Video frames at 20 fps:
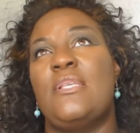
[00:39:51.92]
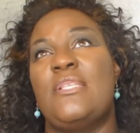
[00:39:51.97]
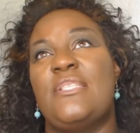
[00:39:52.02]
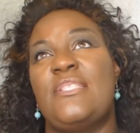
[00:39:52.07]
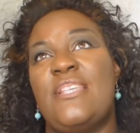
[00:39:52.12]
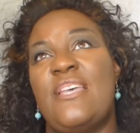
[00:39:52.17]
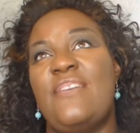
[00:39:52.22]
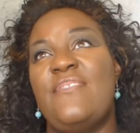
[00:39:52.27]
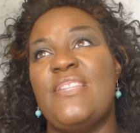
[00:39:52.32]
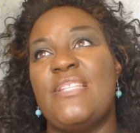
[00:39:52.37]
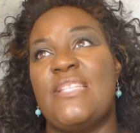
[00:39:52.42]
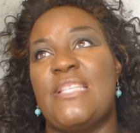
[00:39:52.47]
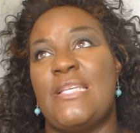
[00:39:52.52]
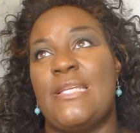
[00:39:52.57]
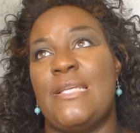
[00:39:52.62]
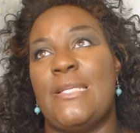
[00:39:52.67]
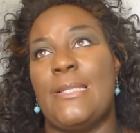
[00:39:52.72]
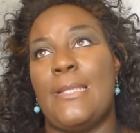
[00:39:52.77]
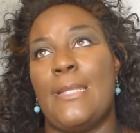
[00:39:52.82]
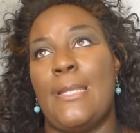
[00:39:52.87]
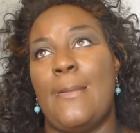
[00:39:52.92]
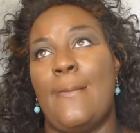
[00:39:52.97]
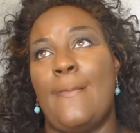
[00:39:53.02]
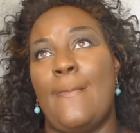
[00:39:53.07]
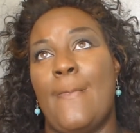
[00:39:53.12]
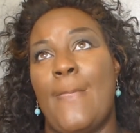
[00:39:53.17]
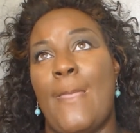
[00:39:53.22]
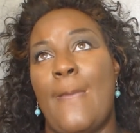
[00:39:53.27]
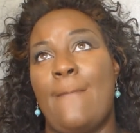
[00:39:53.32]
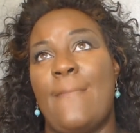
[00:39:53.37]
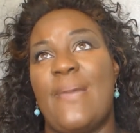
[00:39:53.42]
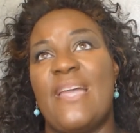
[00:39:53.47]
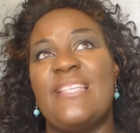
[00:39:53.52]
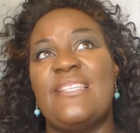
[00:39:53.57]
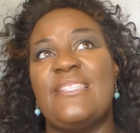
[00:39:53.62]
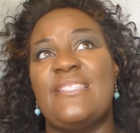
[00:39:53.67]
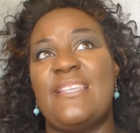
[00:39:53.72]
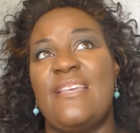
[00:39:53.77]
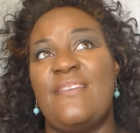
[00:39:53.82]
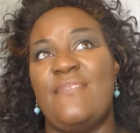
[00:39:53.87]
17th,
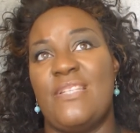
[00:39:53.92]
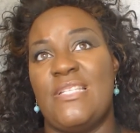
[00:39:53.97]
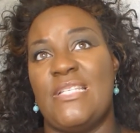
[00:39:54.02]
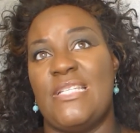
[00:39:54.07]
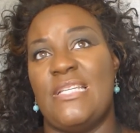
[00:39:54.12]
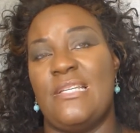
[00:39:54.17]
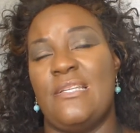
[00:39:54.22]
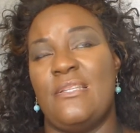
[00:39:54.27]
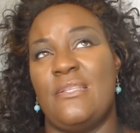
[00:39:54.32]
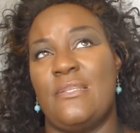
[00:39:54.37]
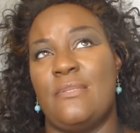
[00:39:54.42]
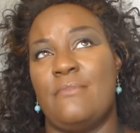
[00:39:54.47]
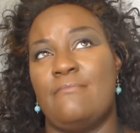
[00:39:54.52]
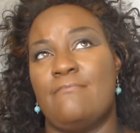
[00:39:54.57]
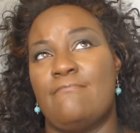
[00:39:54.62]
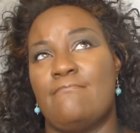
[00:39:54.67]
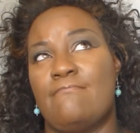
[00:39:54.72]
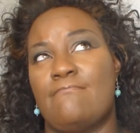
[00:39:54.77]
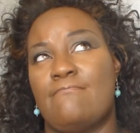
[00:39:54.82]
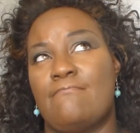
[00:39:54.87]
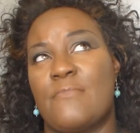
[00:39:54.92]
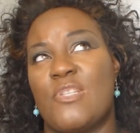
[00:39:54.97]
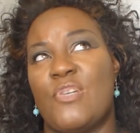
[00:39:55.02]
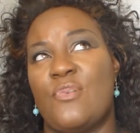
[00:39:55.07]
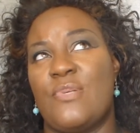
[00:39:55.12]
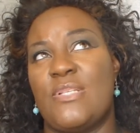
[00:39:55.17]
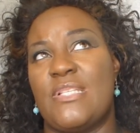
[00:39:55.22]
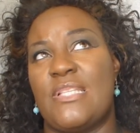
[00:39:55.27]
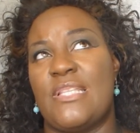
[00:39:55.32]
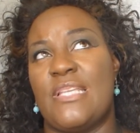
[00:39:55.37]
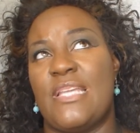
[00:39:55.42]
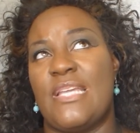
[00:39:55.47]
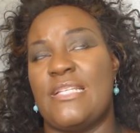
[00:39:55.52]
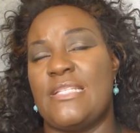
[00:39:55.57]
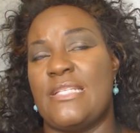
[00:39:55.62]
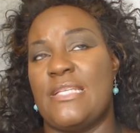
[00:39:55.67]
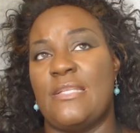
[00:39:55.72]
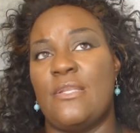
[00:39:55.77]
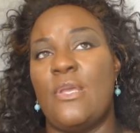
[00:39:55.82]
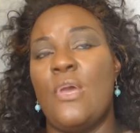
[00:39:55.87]
by the 17th, or was it the
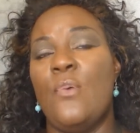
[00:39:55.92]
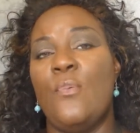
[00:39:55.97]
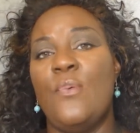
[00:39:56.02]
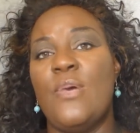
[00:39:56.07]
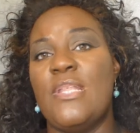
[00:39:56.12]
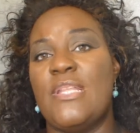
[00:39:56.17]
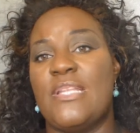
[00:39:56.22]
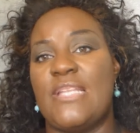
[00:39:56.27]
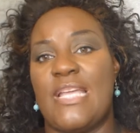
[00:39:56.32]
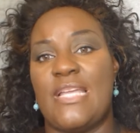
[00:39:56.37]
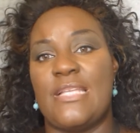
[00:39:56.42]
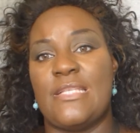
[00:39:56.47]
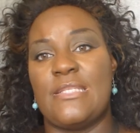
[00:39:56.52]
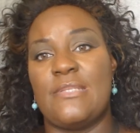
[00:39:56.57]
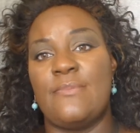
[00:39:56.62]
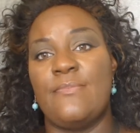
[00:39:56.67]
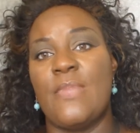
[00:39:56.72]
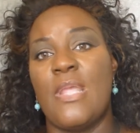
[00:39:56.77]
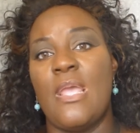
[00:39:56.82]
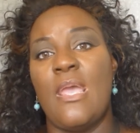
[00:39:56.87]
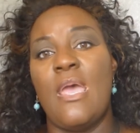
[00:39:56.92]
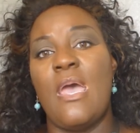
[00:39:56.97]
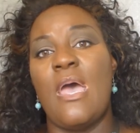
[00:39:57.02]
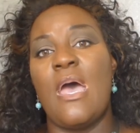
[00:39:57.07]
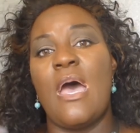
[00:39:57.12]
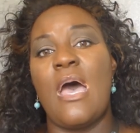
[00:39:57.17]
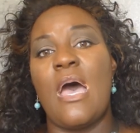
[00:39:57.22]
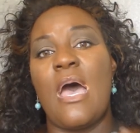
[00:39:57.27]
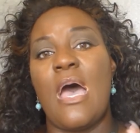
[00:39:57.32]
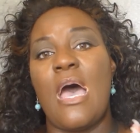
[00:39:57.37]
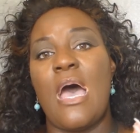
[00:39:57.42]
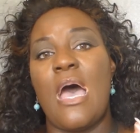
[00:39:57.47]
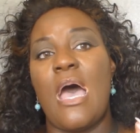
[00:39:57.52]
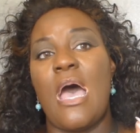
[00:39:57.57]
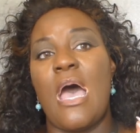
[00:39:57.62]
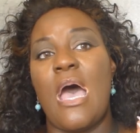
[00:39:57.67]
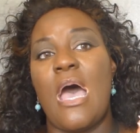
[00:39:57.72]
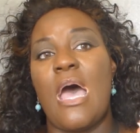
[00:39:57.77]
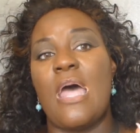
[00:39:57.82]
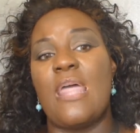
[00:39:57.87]
18th? One of the days.
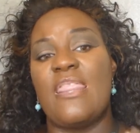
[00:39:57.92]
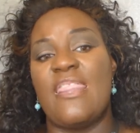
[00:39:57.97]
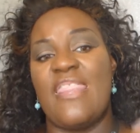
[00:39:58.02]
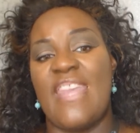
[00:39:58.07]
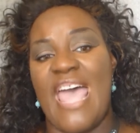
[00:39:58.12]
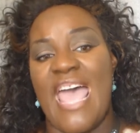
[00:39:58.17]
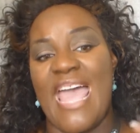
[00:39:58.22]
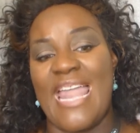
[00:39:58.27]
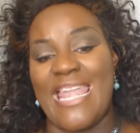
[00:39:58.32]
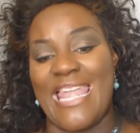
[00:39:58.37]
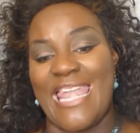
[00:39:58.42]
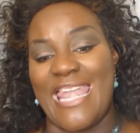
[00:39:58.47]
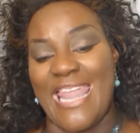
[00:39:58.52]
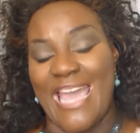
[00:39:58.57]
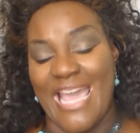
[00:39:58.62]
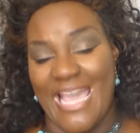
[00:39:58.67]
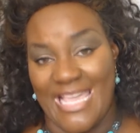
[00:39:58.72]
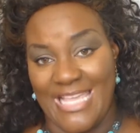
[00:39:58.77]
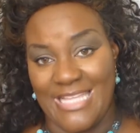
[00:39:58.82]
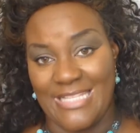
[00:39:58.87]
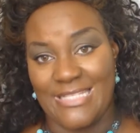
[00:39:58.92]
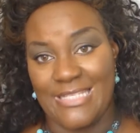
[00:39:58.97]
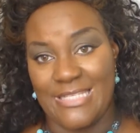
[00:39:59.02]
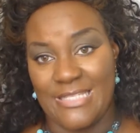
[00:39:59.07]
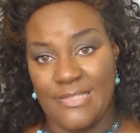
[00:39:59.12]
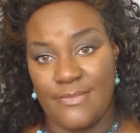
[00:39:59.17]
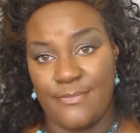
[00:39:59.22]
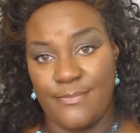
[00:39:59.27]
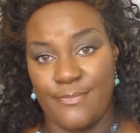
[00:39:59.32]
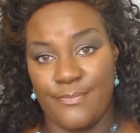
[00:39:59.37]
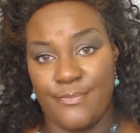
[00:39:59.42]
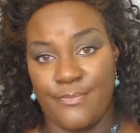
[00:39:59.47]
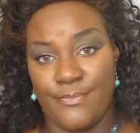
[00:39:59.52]
That night,